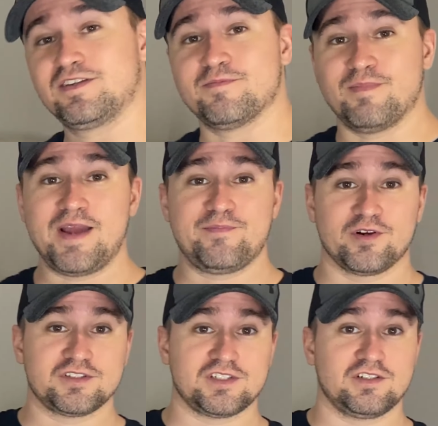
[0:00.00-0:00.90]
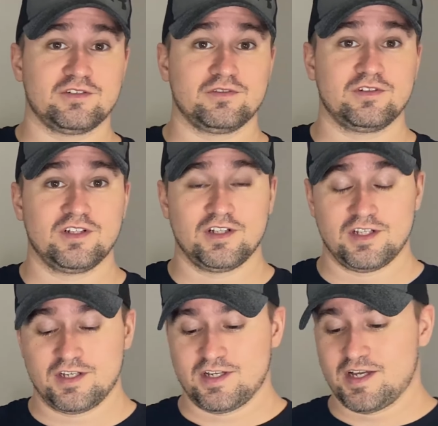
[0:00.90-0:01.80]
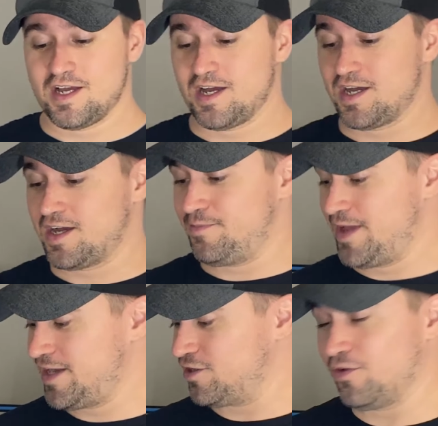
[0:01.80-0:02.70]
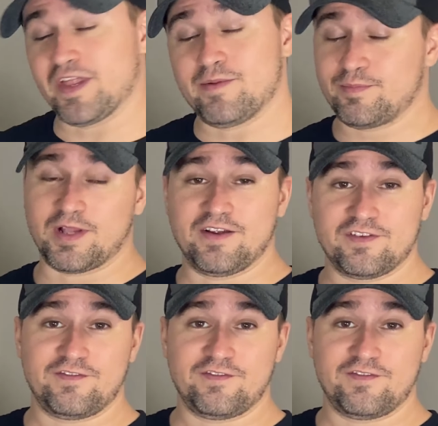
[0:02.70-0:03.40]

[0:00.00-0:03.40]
my personal Mando that I'm applying for the